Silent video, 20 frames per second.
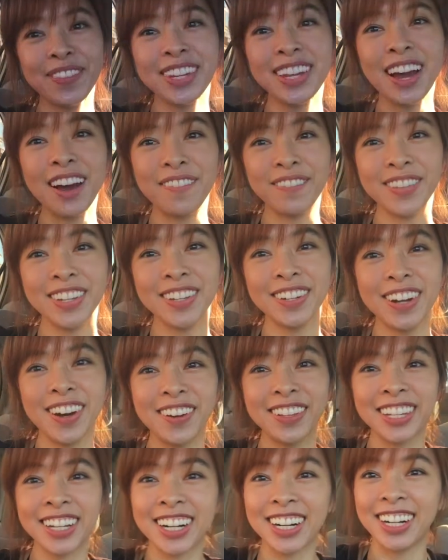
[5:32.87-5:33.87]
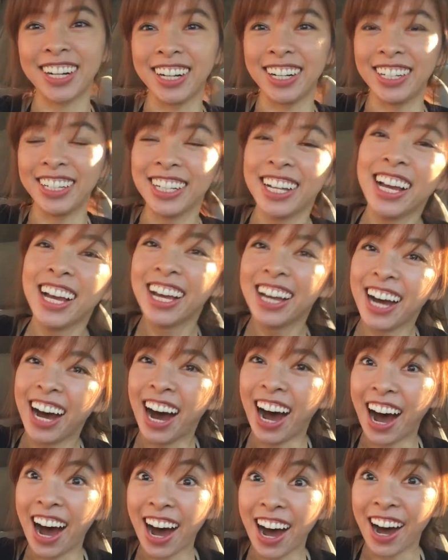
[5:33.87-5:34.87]
me up. You know the girl.
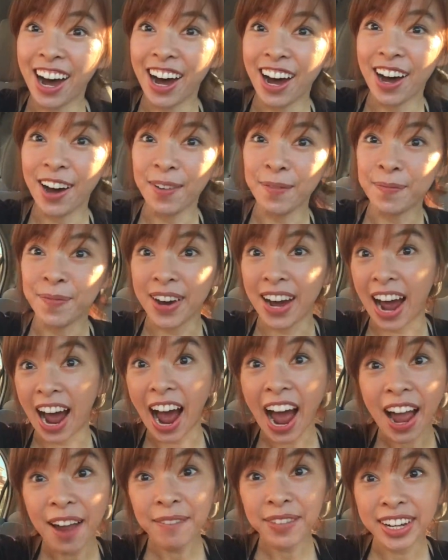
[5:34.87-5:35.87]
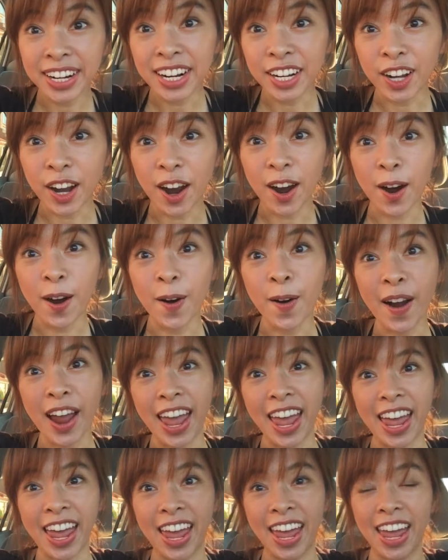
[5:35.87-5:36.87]
But I'm gonna go
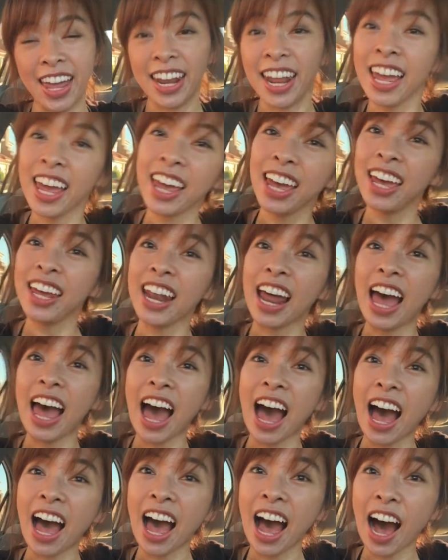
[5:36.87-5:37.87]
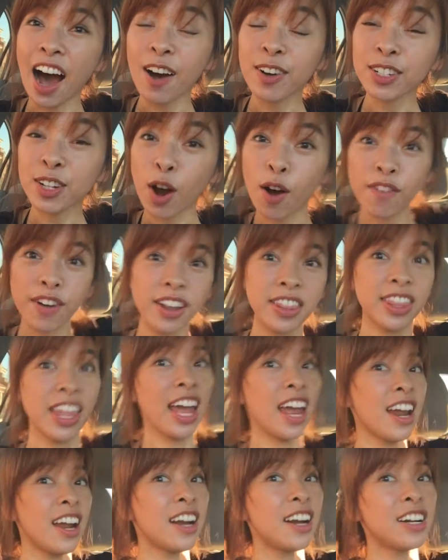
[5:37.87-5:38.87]
and head out over
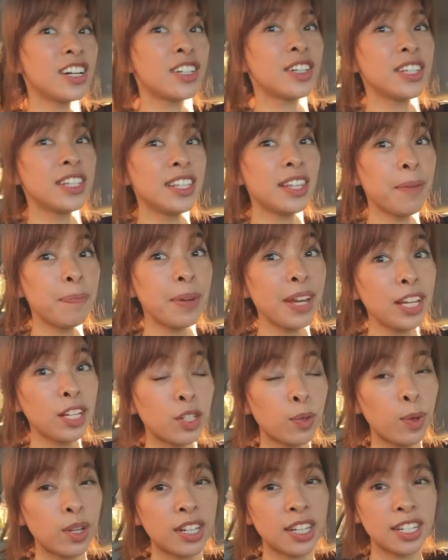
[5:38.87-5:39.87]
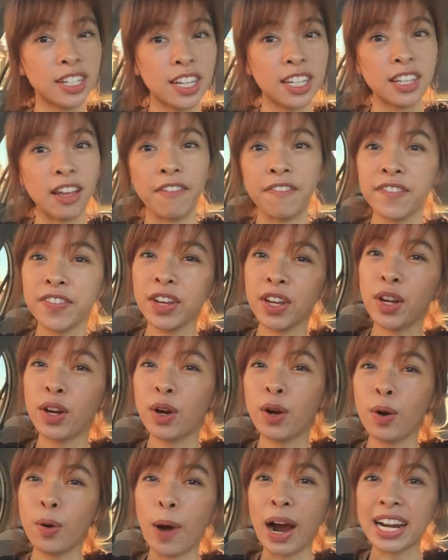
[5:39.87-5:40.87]
there to the beach, which is just a
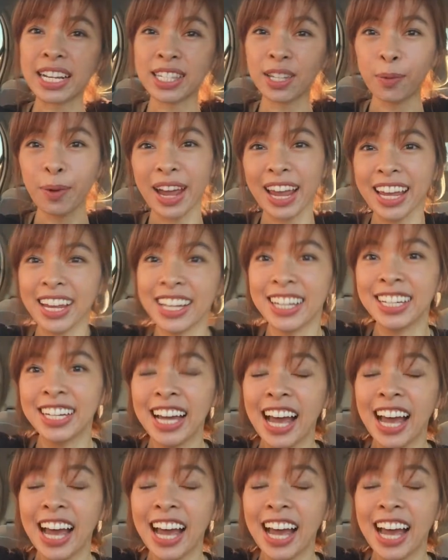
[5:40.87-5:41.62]
few walks away,